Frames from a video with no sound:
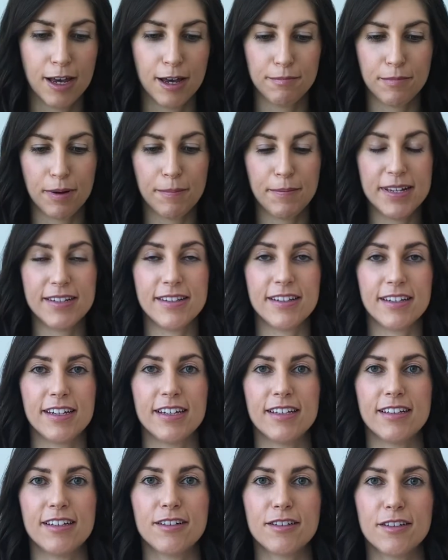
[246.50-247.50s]
But
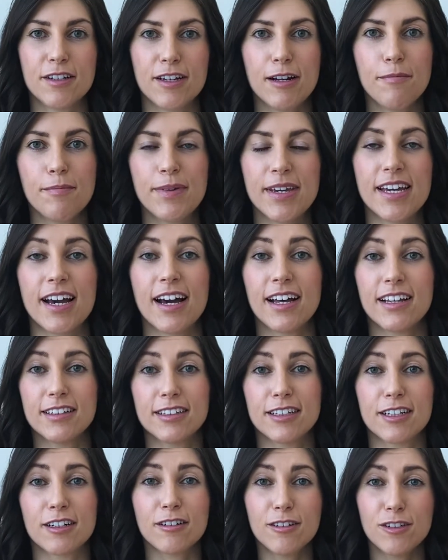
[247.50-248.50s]
basically there's gonna be a
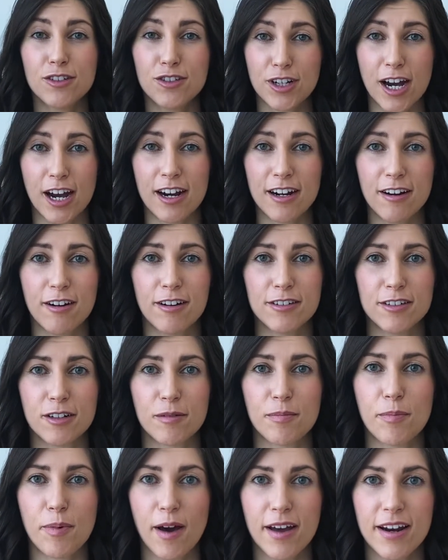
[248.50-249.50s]
little jar on your
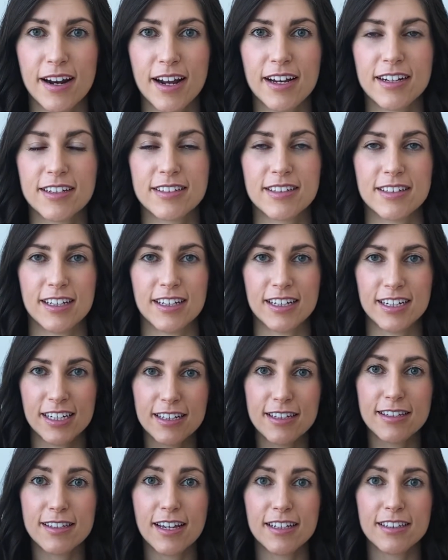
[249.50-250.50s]
products, and then
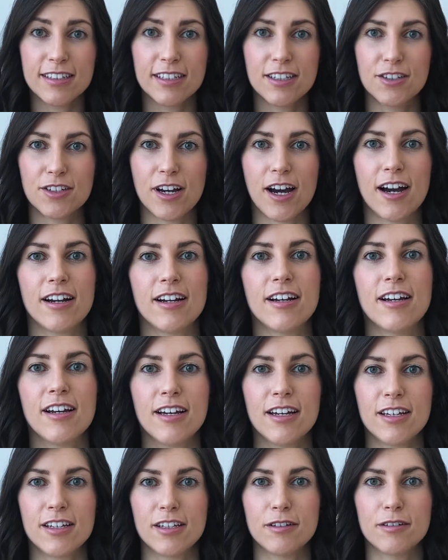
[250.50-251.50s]
inside the jar
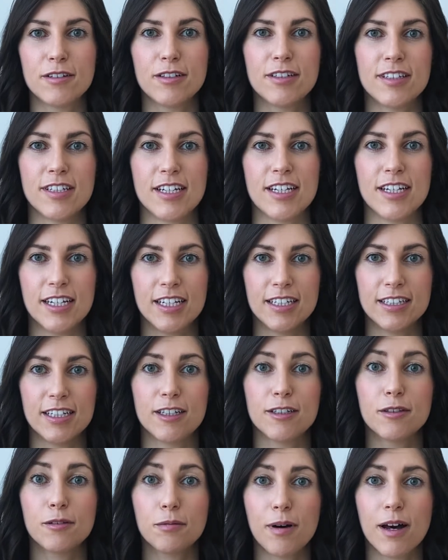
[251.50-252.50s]
you'll see either
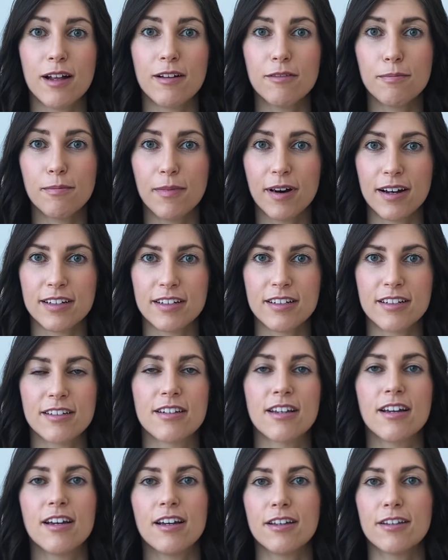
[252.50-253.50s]
12
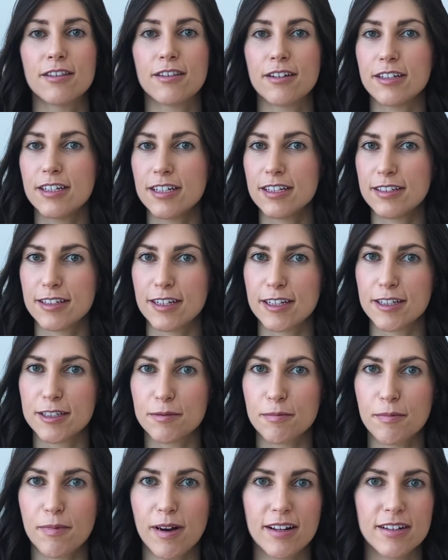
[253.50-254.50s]
months, 36
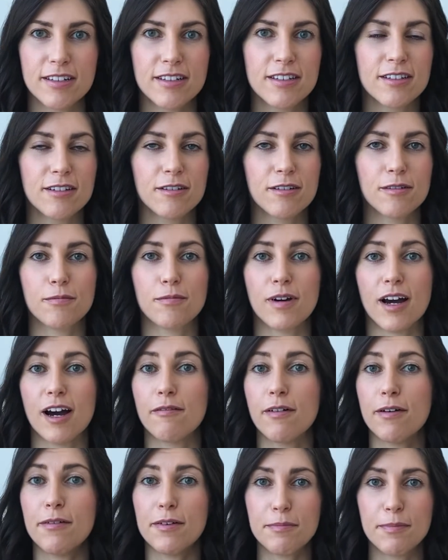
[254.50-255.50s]
months, or
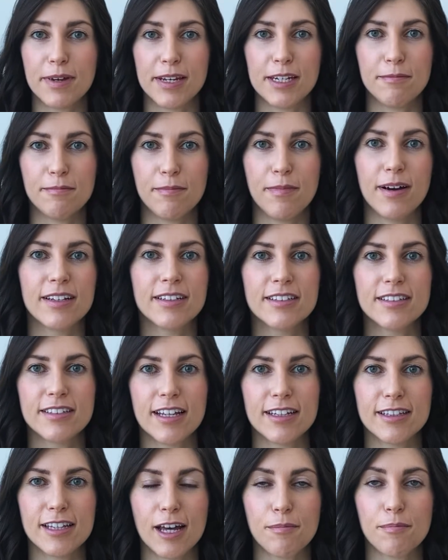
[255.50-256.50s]
however many months
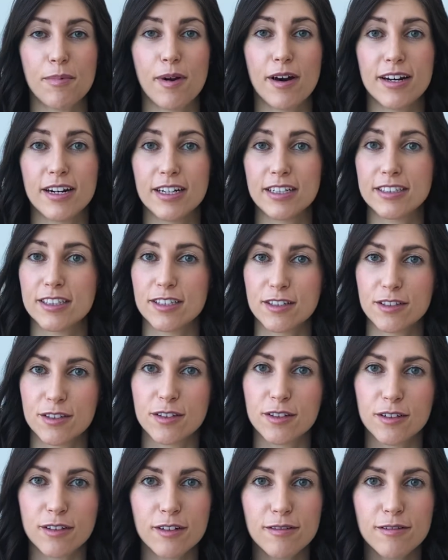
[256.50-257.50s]
that product is
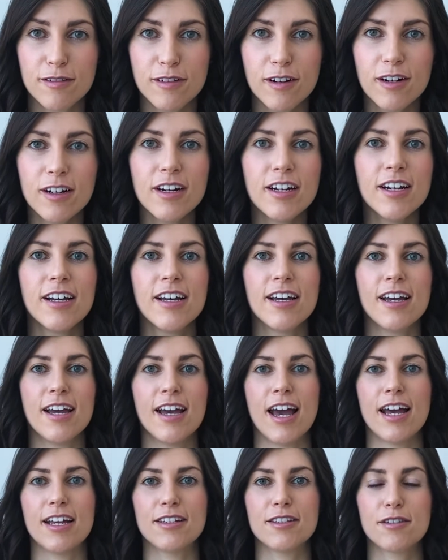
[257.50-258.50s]
good for.
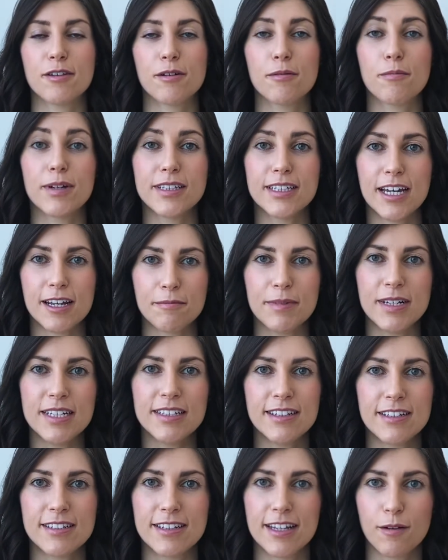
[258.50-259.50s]
And so what that
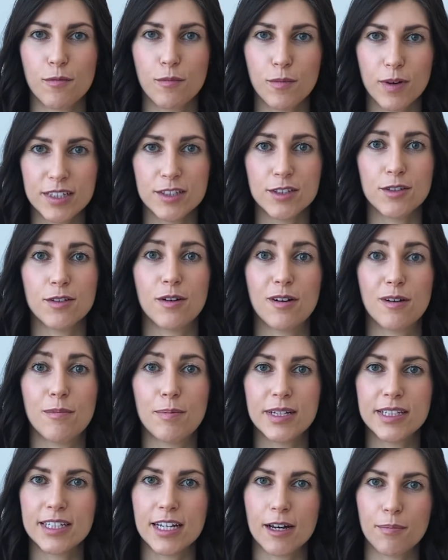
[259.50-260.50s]
means is that once you
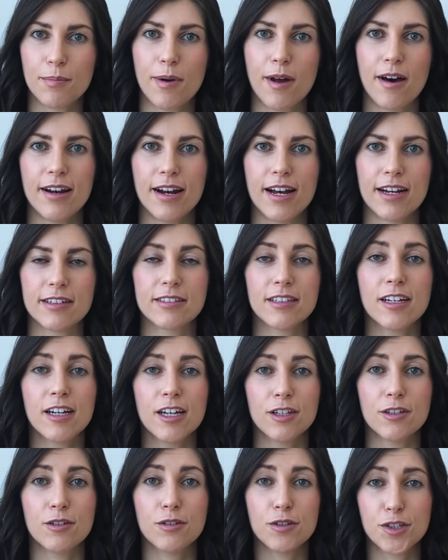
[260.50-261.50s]
open that product,
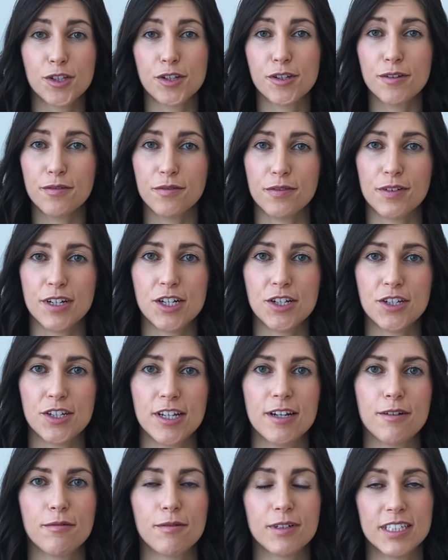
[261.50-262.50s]
you should finish
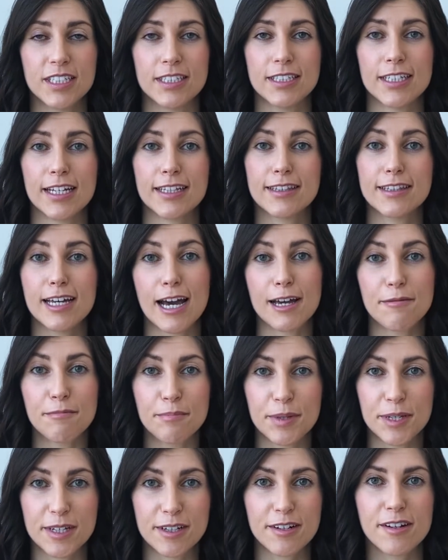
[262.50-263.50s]
it within that time
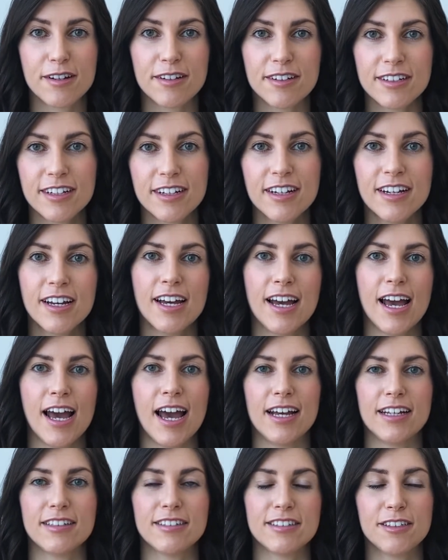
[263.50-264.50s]
period.
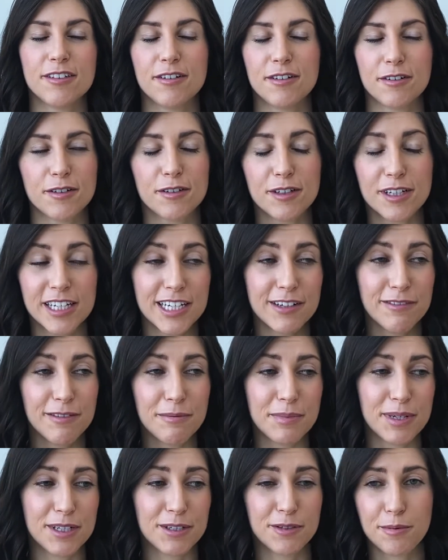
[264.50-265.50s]
And you know, you can
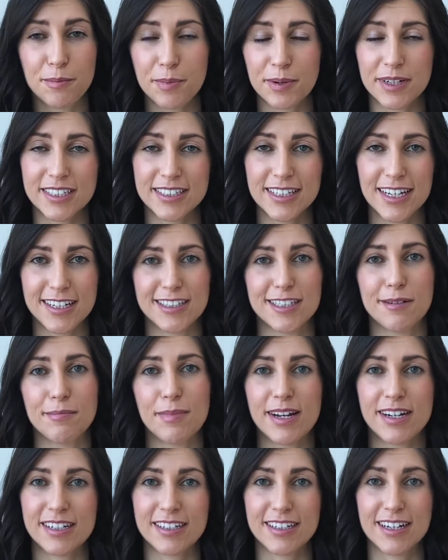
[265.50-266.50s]
even be super intense
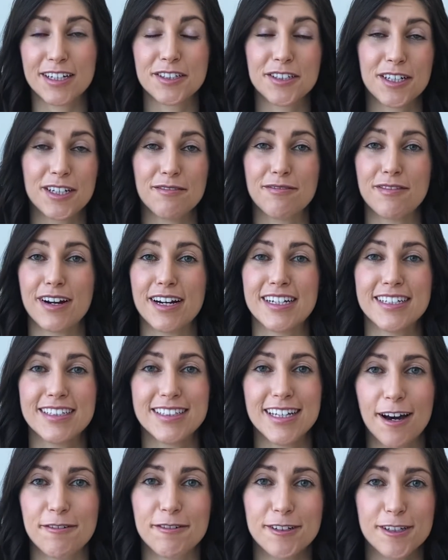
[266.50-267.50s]
about it and actually write it
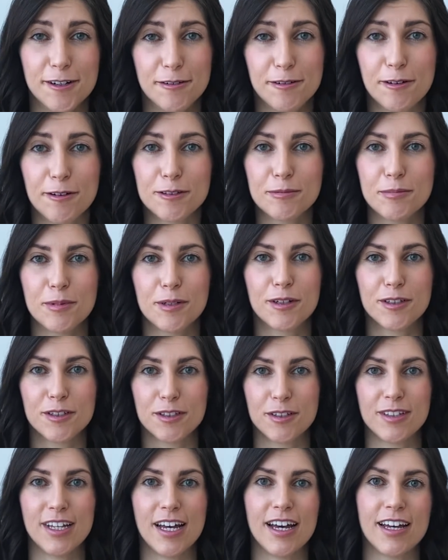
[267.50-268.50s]
down in a notebook
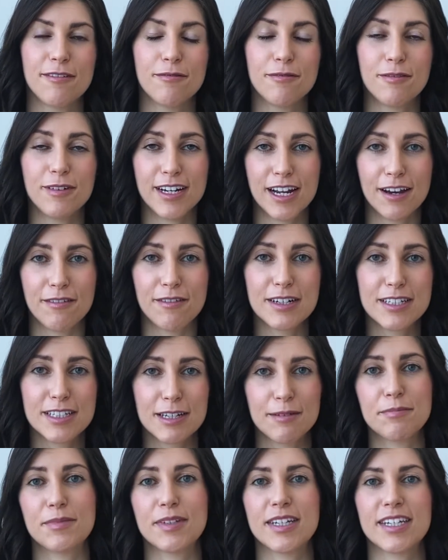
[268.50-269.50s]
so that whenever
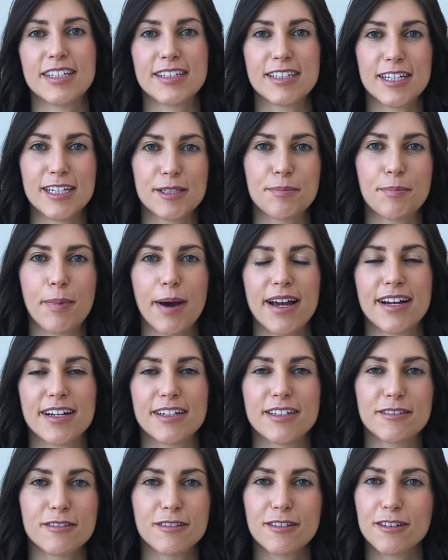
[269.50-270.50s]
something is
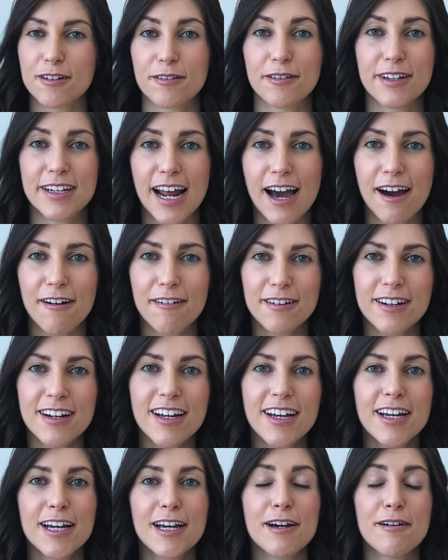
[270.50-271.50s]
expired, you will throw it out.
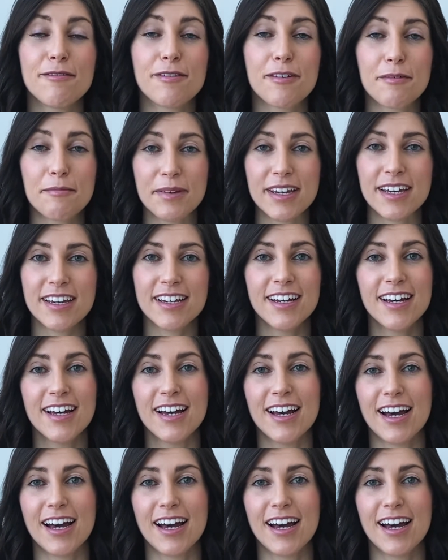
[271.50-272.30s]
For me,